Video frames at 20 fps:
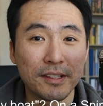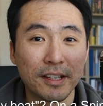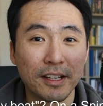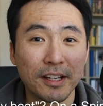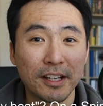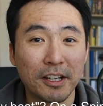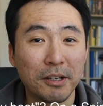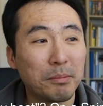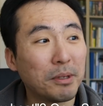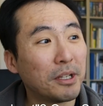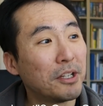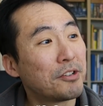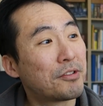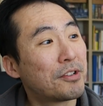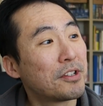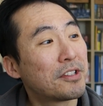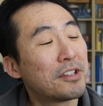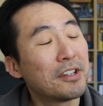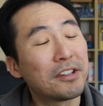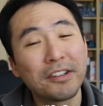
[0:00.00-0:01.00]
Uh, I'll be
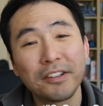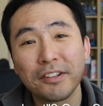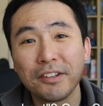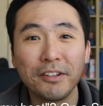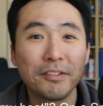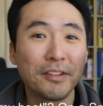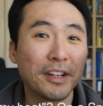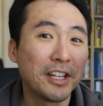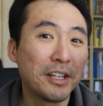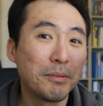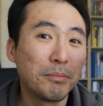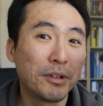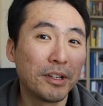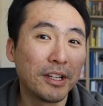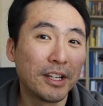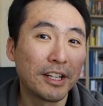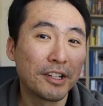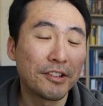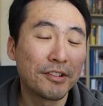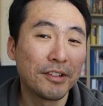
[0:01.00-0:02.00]
interested to know if
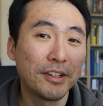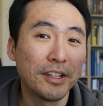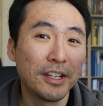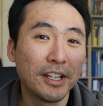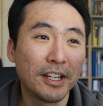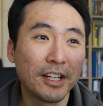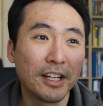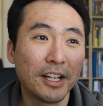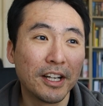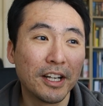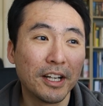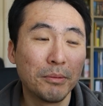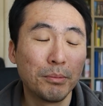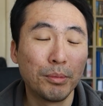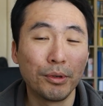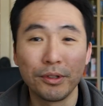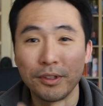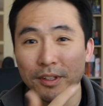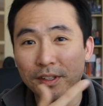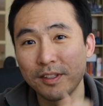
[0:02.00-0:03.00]
anybody actually uh,
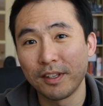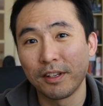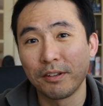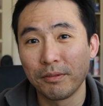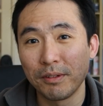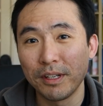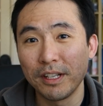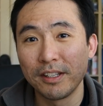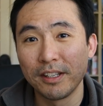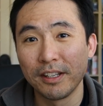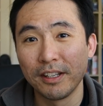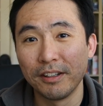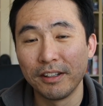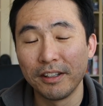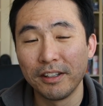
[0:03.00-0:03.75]
bought this at retail.